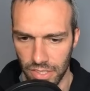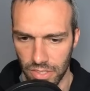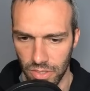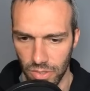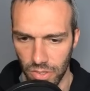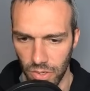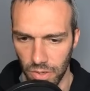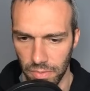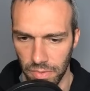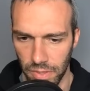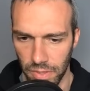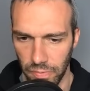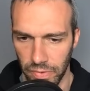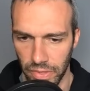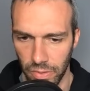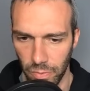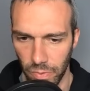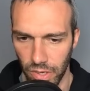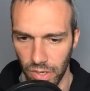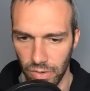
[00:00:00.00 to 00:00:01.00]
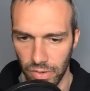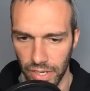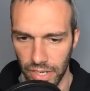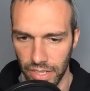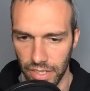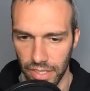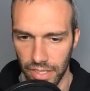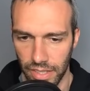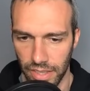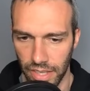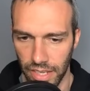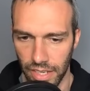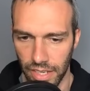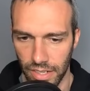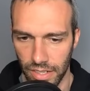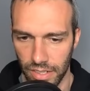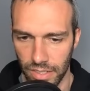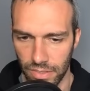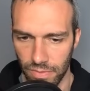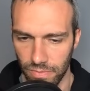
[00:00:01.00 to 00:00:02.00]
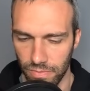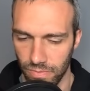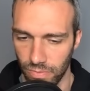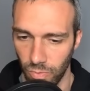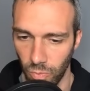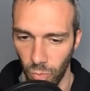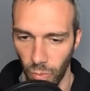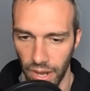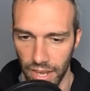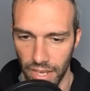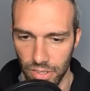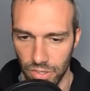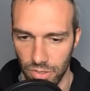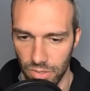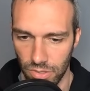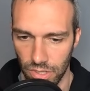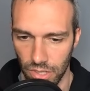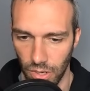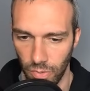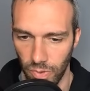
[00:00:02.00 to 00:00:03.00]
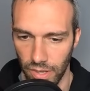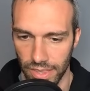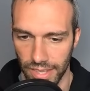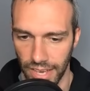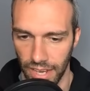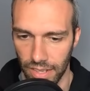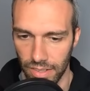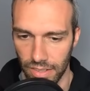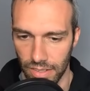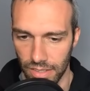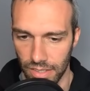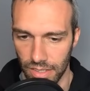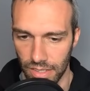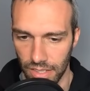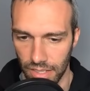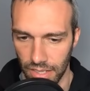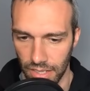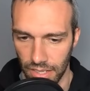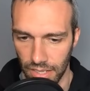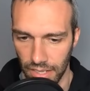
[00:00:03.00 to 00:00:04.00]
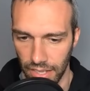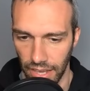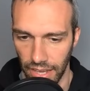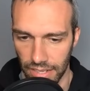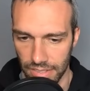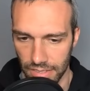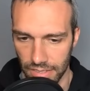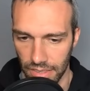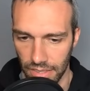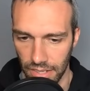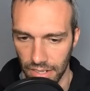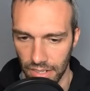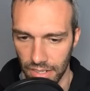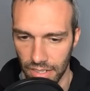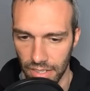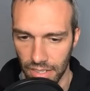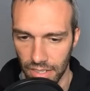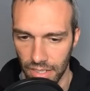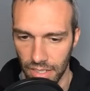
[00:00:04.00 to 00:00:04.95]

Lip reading: So coming in with the walrein, they are way too slow on that exit there.